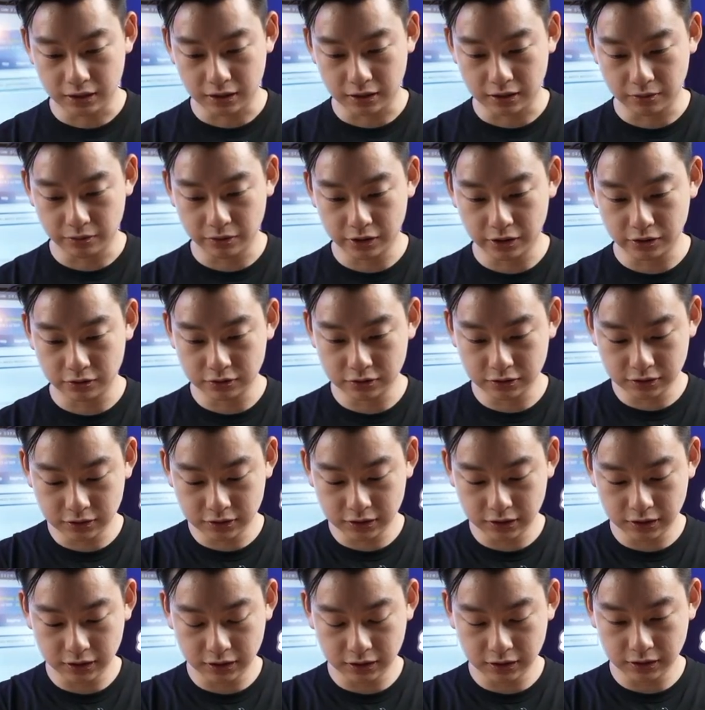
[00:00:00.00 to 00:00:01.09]
We can also
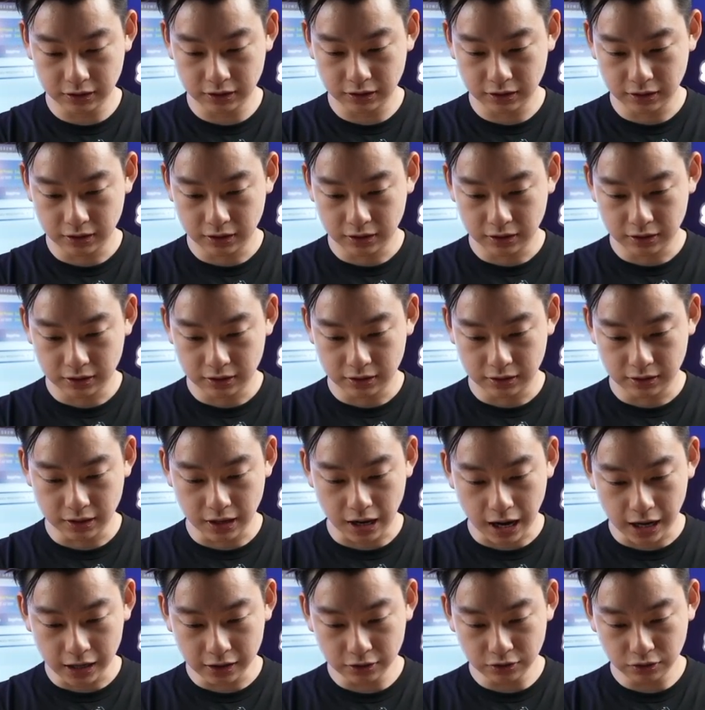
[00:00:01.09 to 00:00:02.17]
see the
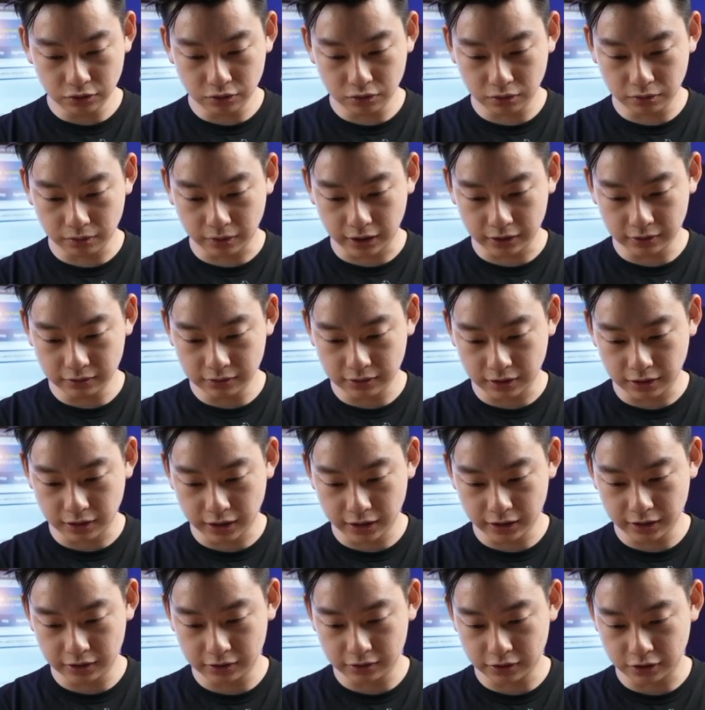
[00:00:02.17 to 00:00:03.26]
other newer one, the
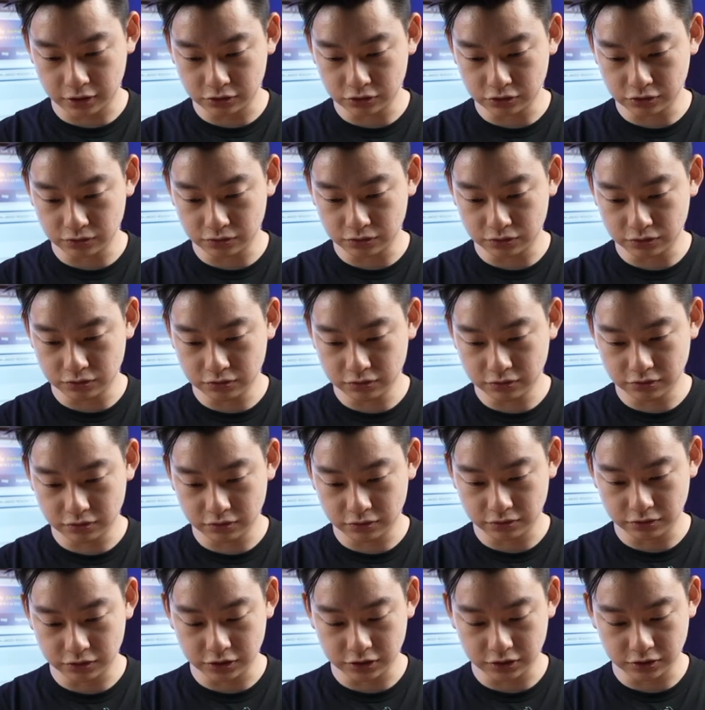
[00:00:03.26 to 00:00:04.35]
line at Tanjong Rhu,
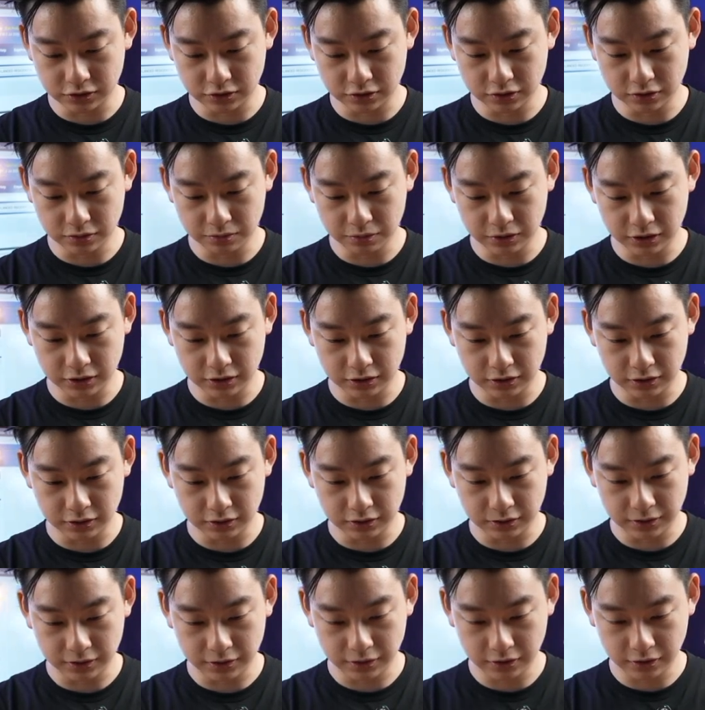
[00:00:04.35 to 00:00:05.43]
which is going to be
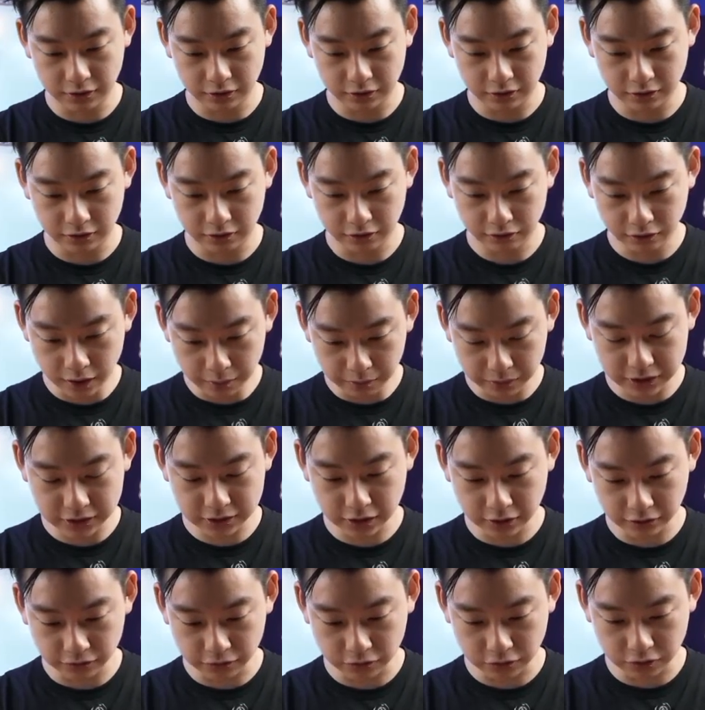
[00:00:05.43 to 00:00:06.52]
right
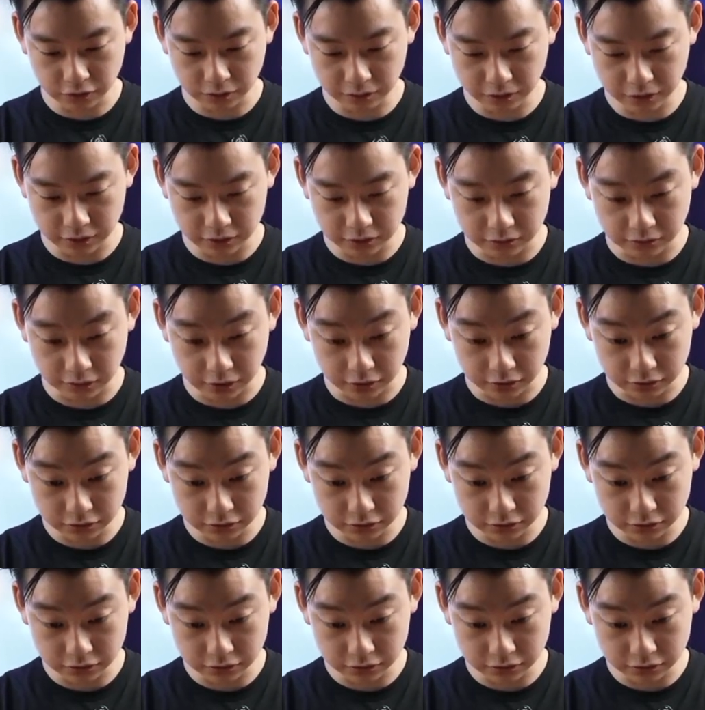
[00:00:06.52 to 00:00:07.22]
beside Fulcrum here as well.